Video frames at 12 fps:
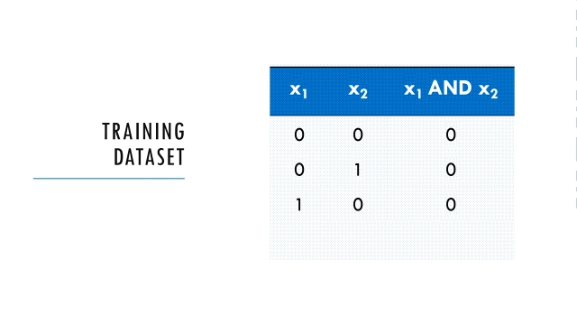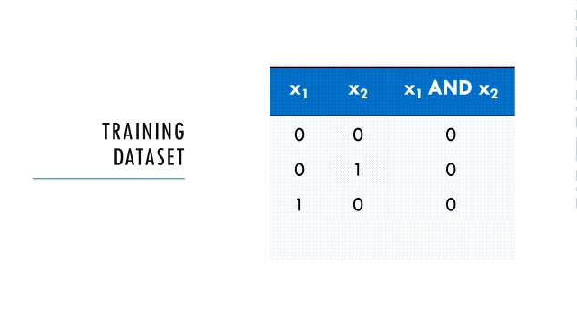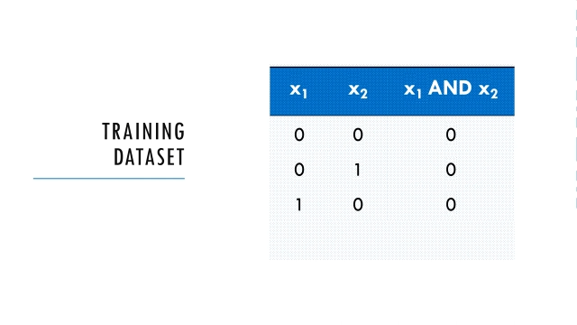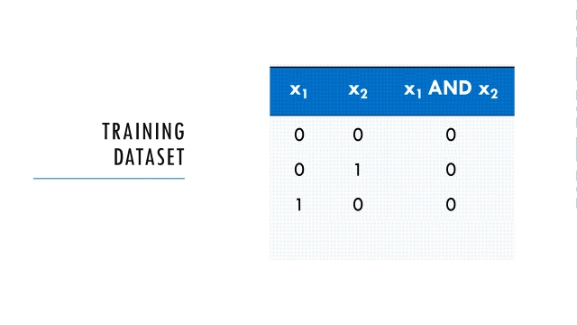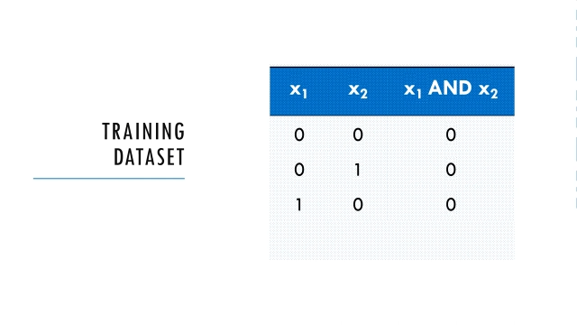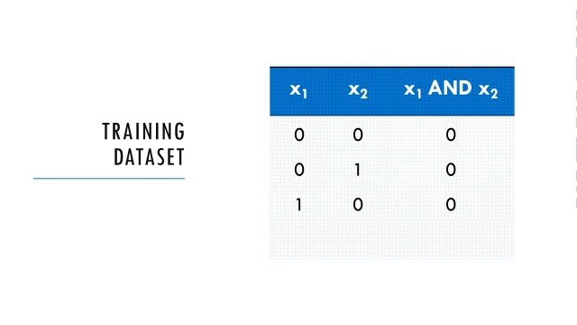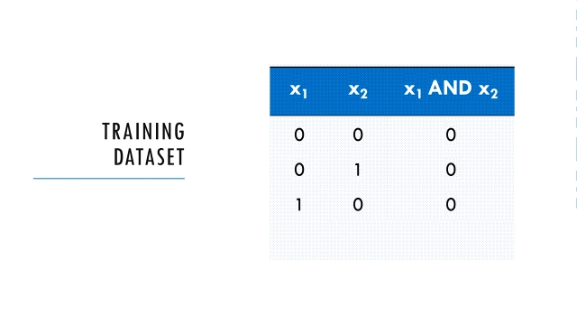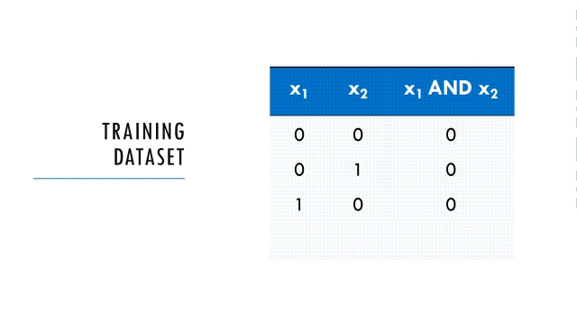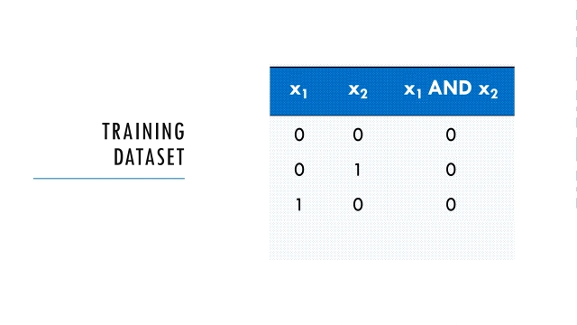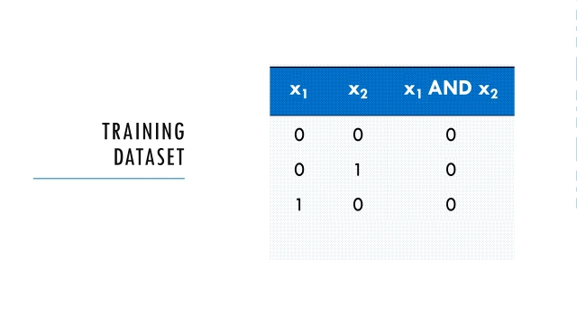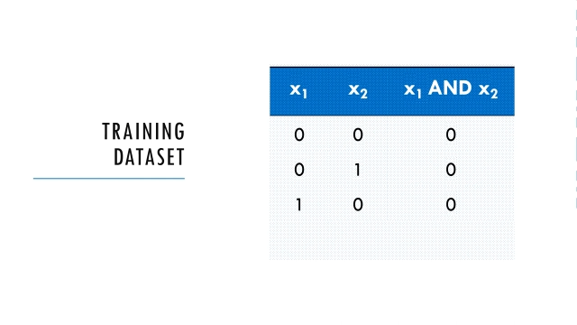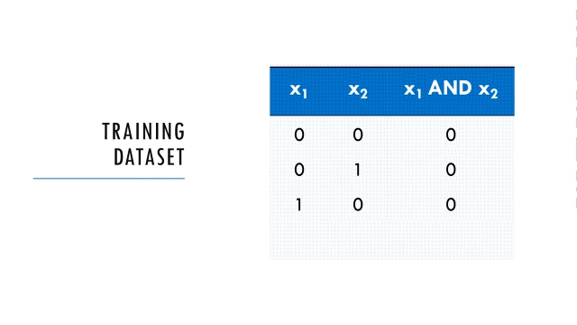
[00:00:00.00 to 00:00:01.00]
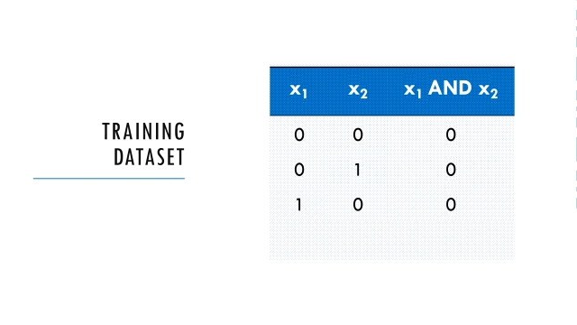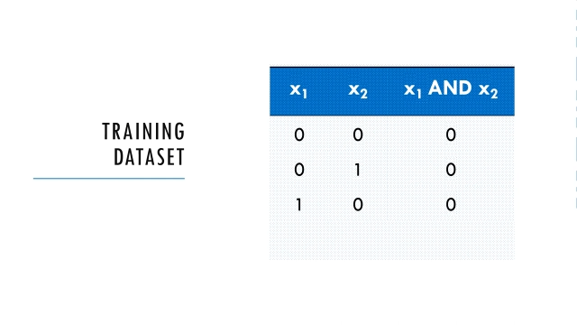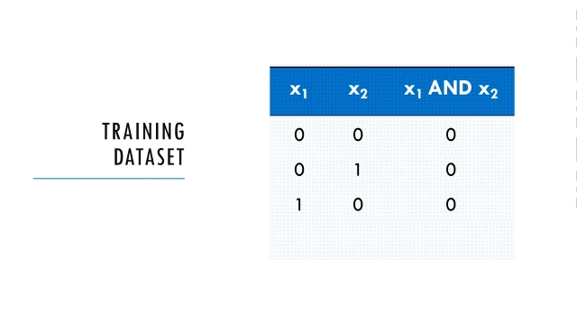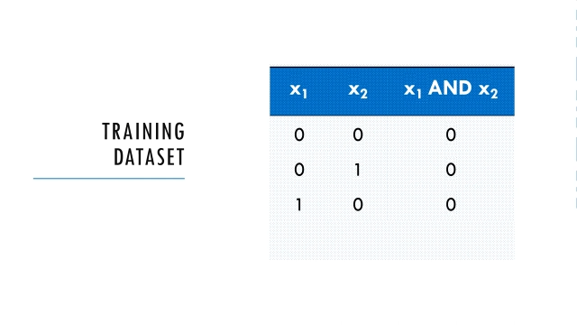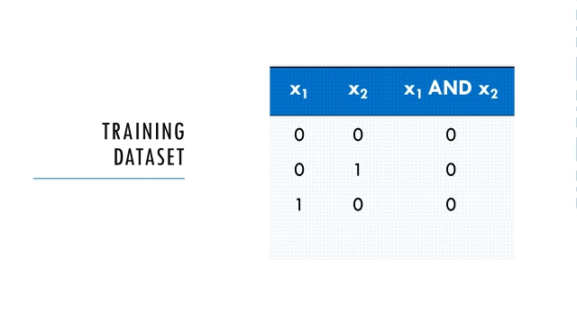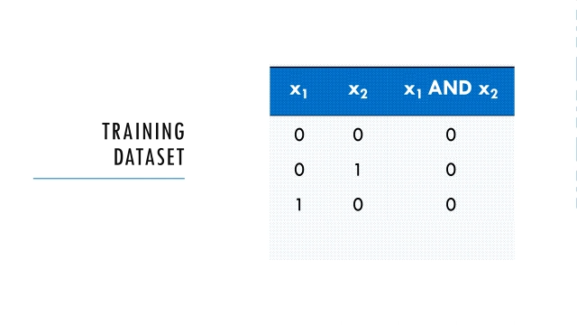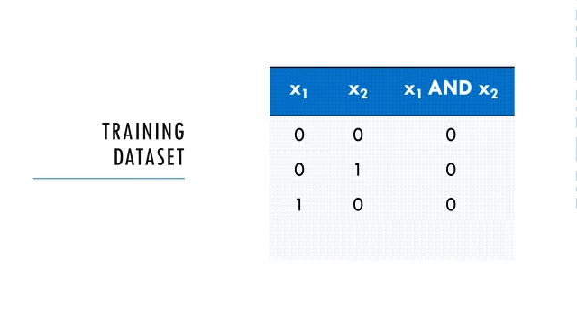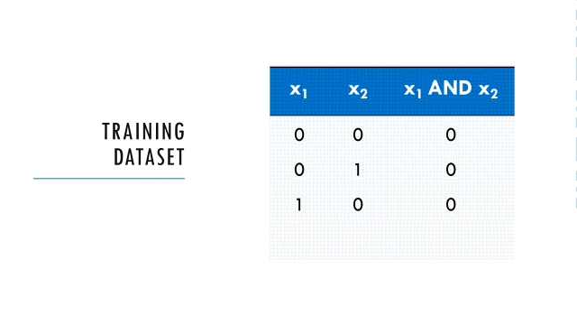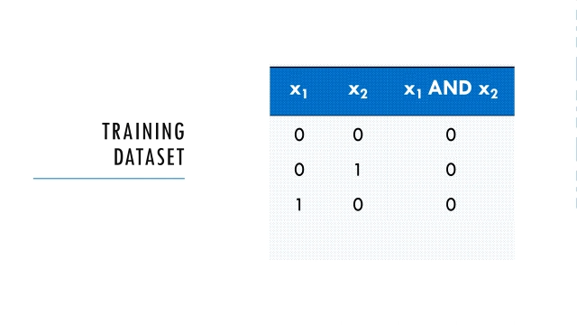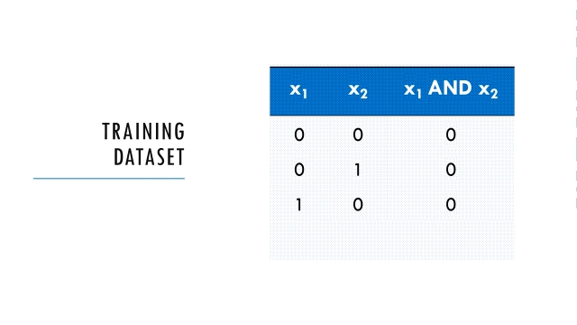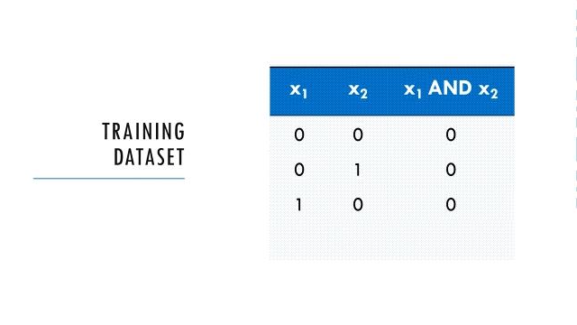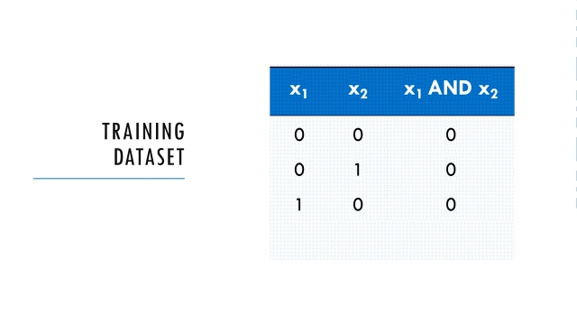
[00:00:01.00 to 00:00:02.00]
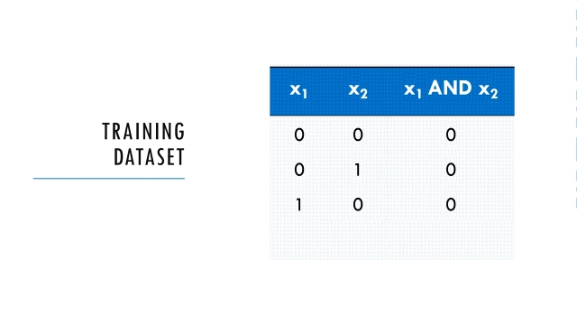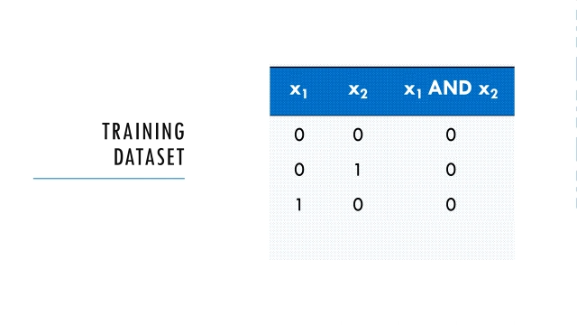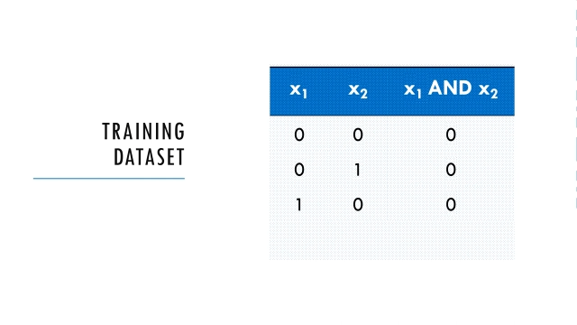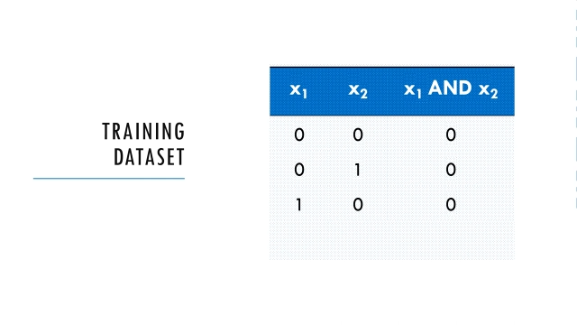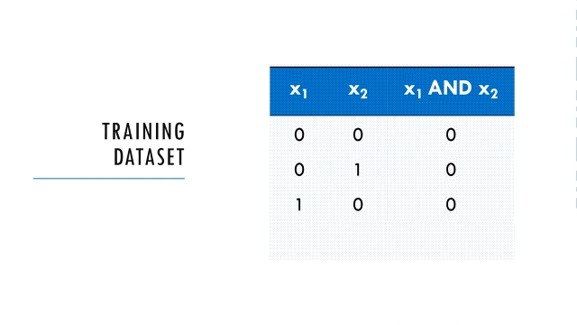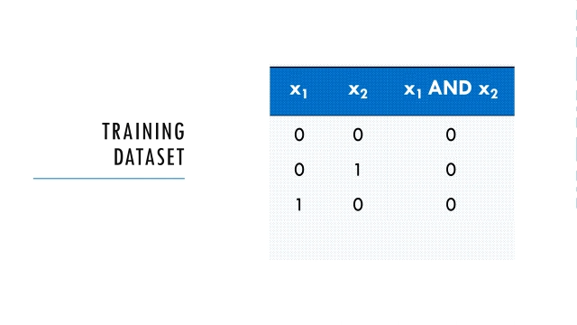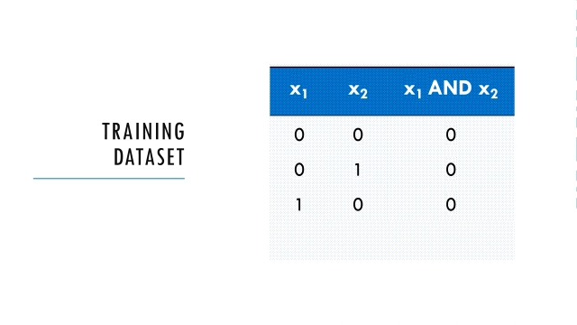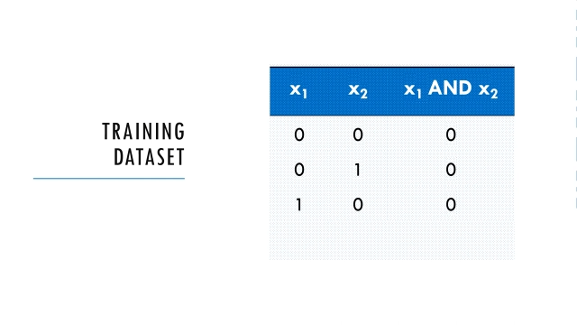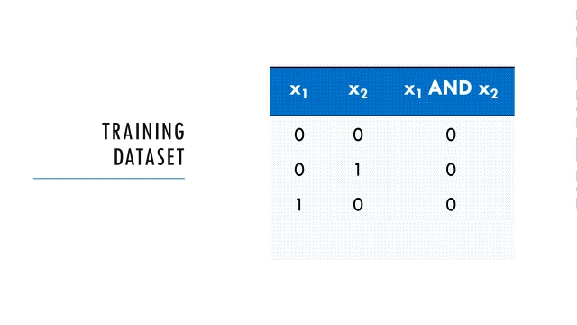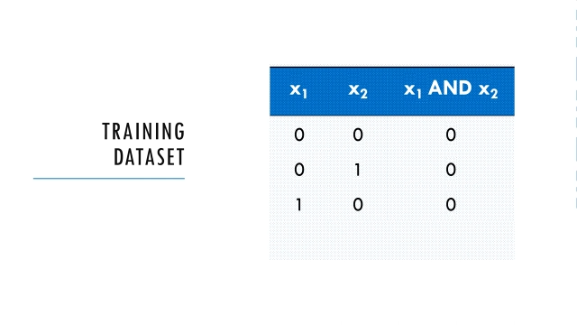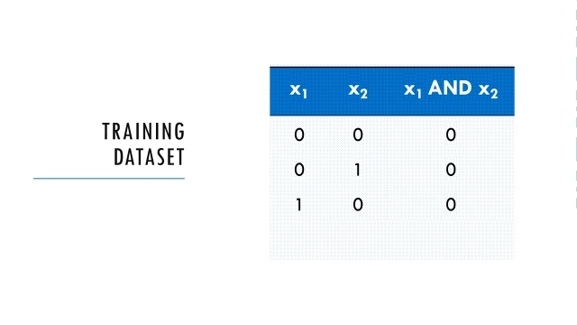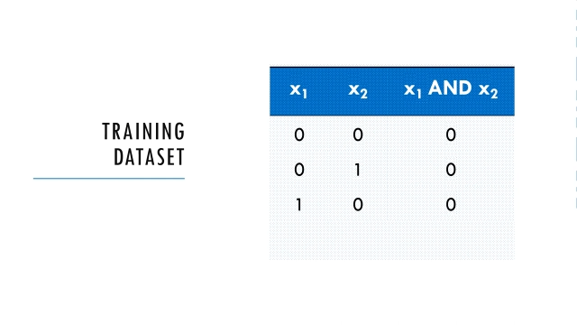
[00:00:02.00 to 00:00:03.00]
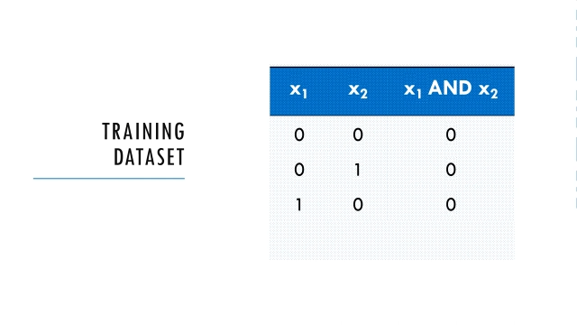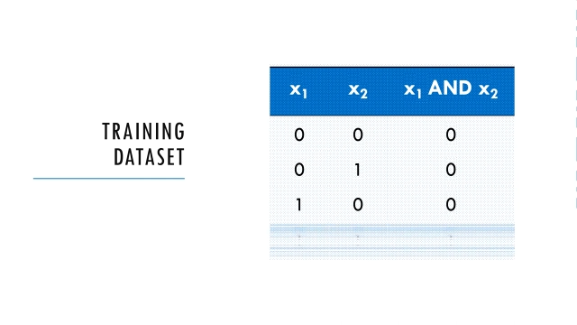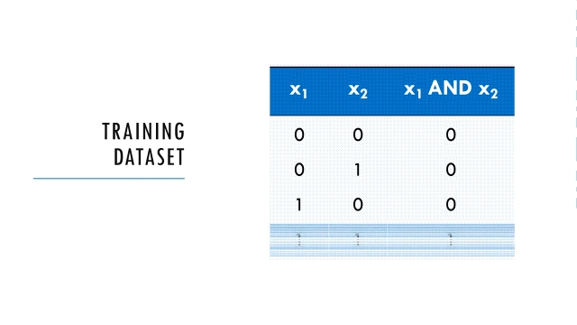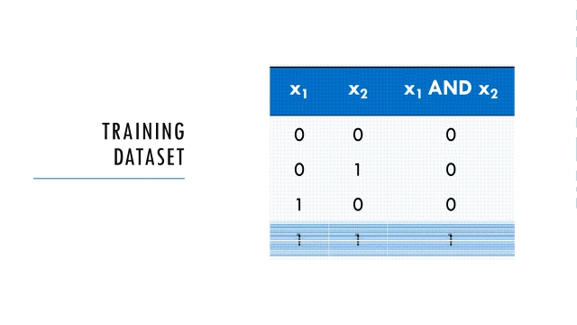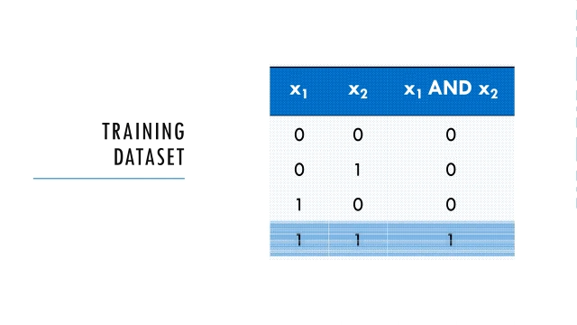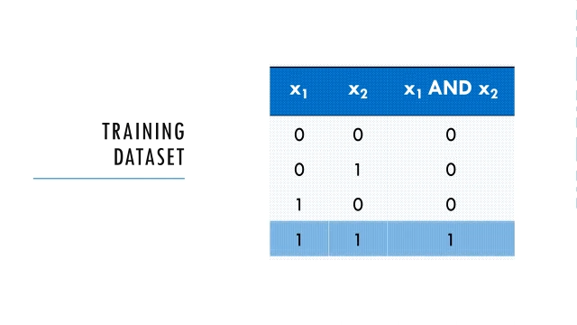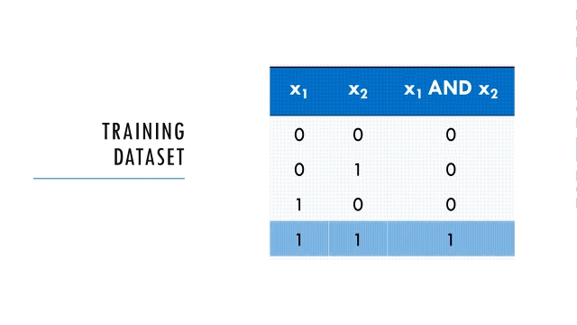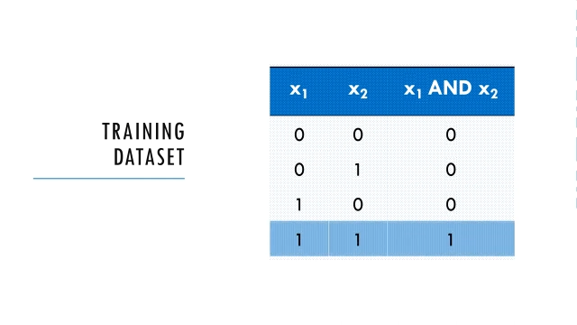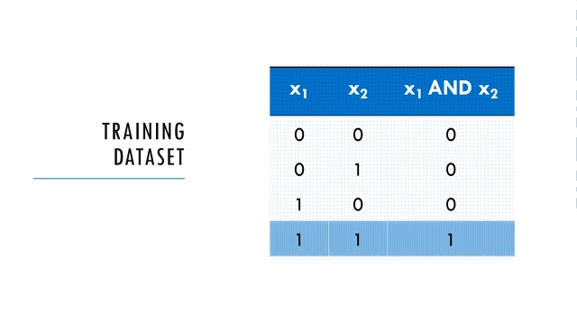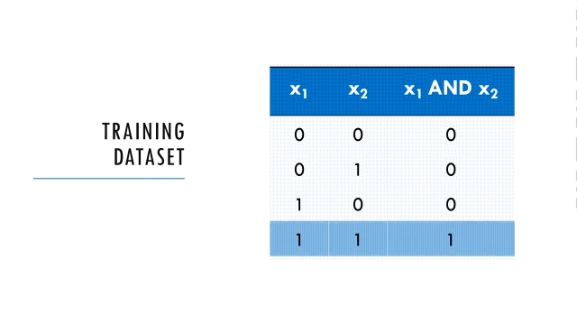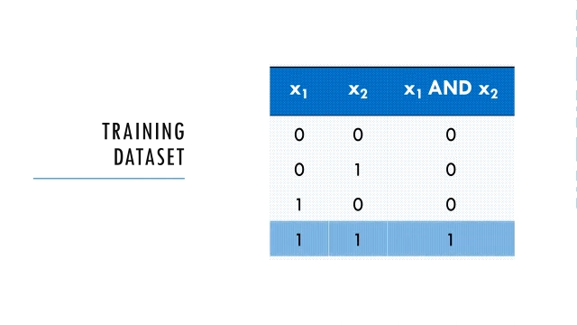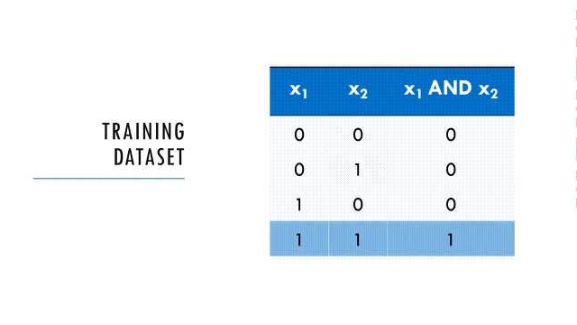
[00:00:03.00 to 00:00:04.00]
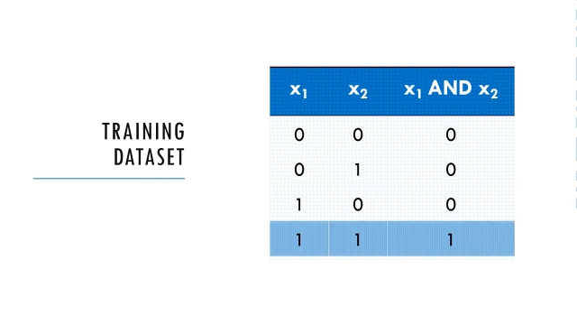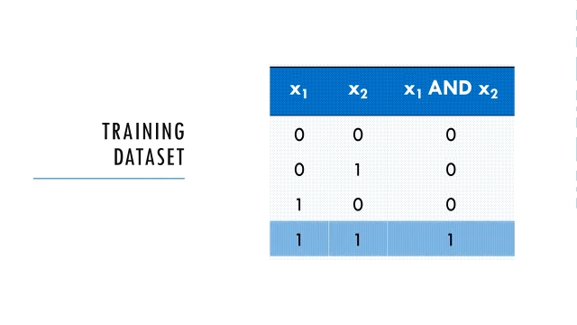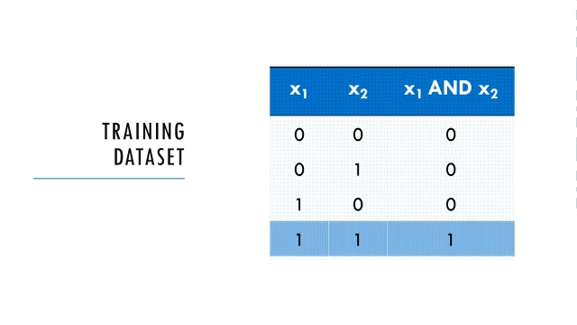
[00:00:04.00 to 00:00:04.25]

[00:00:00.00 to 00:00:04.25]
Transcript: (no speaker visible)